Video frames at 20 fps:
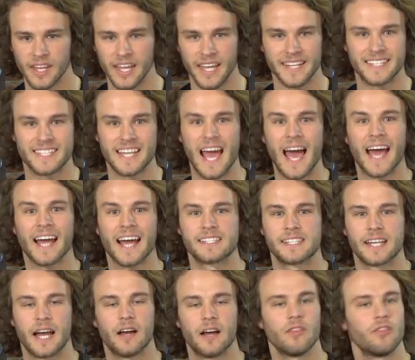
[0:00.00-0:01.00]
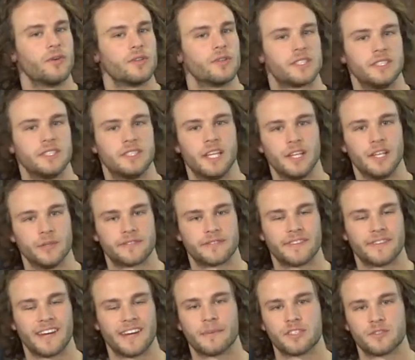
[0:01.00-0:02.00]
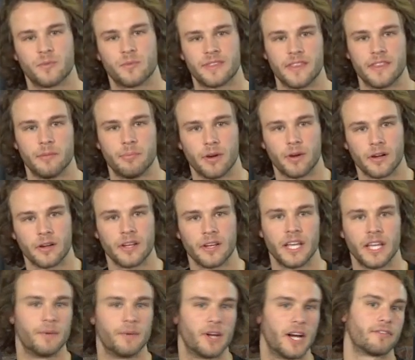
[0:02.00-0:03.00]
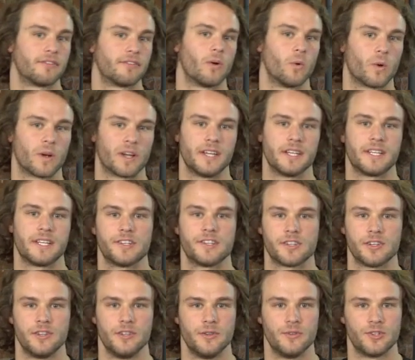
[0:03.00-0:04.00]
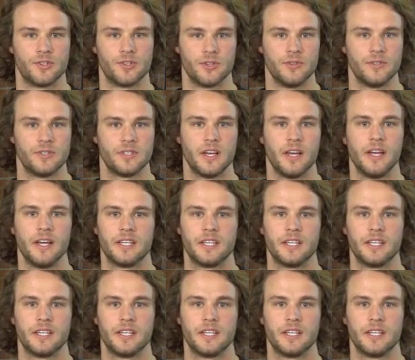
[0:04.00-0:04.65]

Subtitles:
it tacks down those continuous fibers within the part in whatever orientation you choose